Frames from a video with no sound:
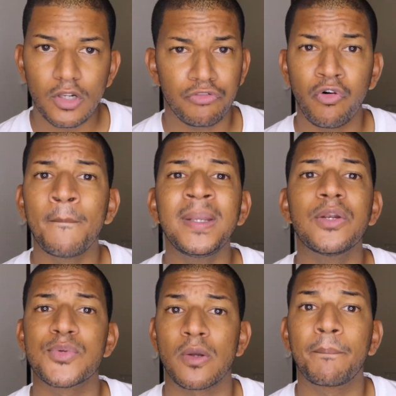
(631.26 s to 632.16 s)
for me, it
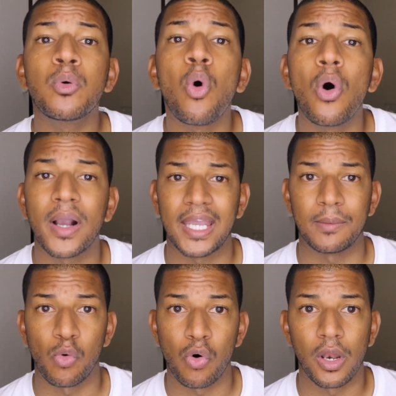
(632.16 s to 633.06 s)
was a poor
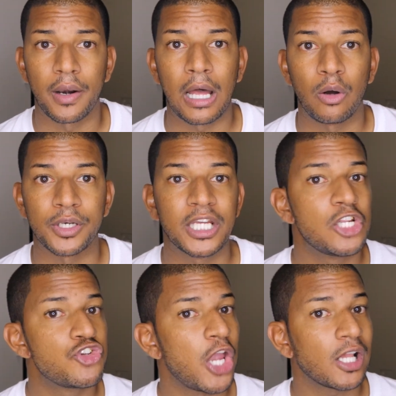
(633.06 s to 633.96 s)
game all around.
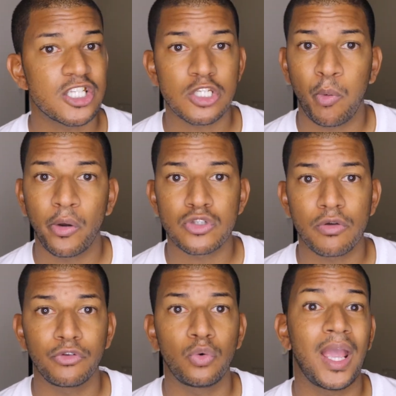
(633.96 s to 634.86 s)
Chelsea's points
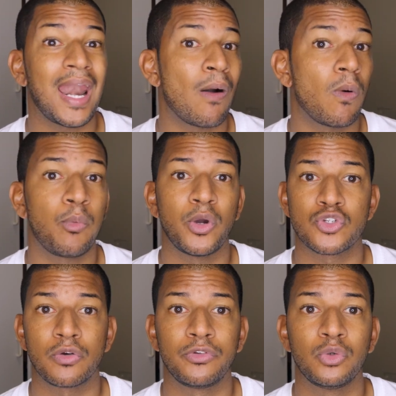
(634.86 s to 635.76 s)
of view and our
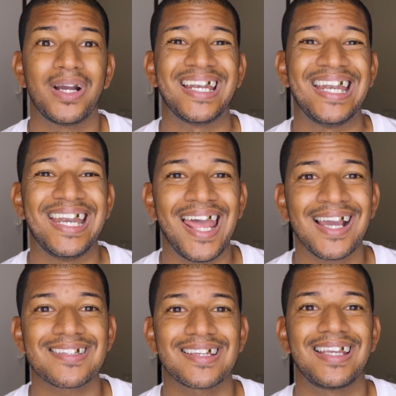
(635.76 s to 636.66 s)
points of view, it
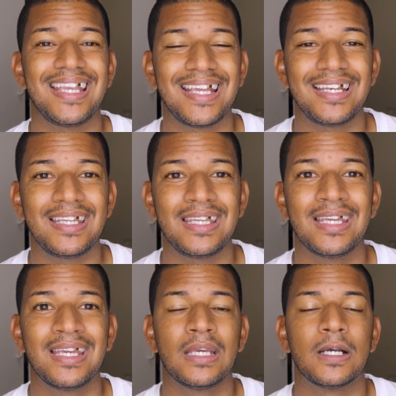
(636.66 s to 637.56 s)
lacked any
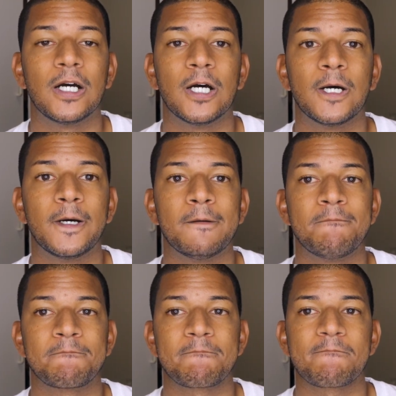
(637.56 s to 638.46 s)

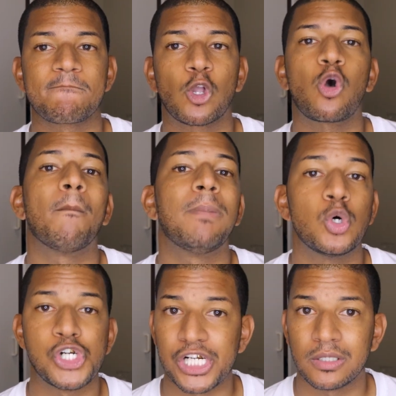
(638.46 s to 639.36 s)

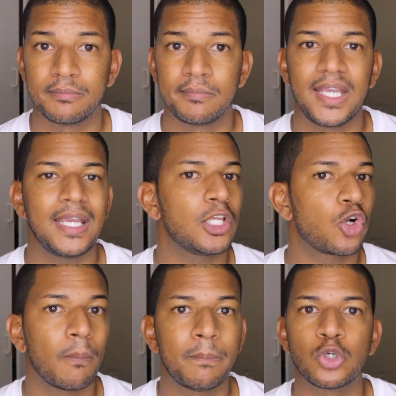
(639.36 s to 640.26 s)
composure.
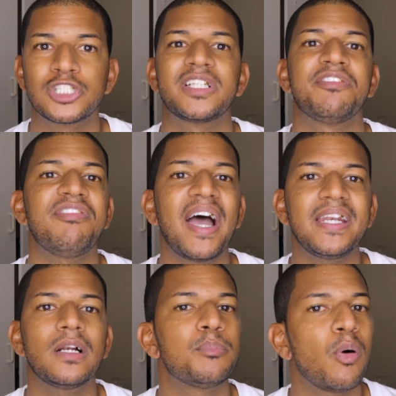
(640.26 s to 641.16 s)
The
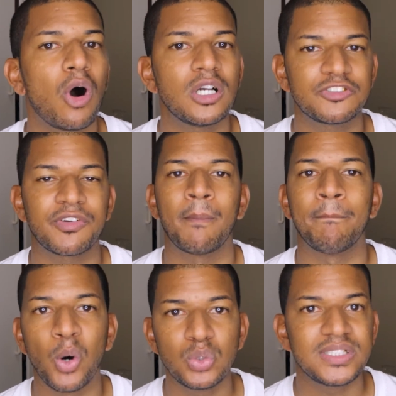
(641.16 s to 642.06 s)
final pass from
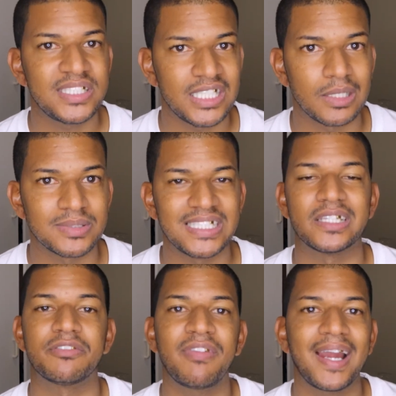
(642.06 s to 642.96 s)
both teams in
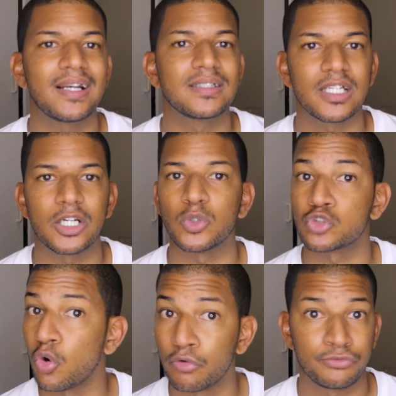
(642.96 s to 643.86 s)
the final third
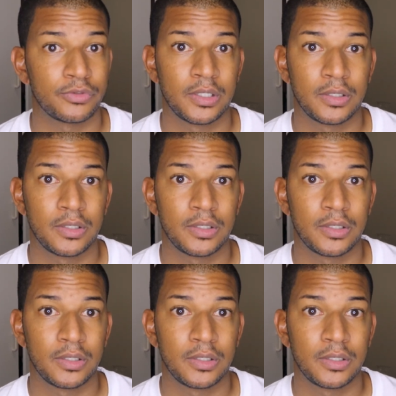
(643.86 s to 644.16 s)
was off.